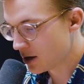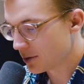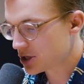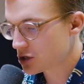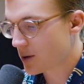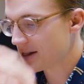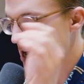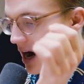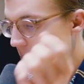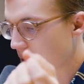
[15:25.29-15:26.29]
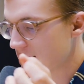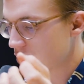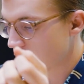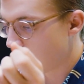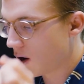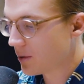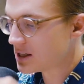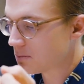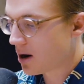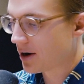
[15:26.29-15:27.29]
which is why the operation
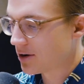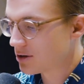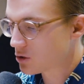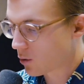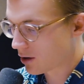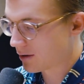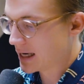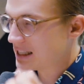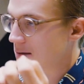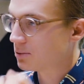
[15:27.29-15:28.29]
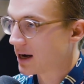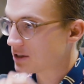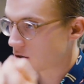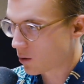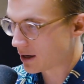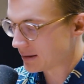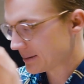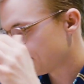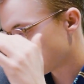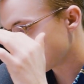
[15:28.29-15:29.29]
always monitors ore grades and plans accordingly.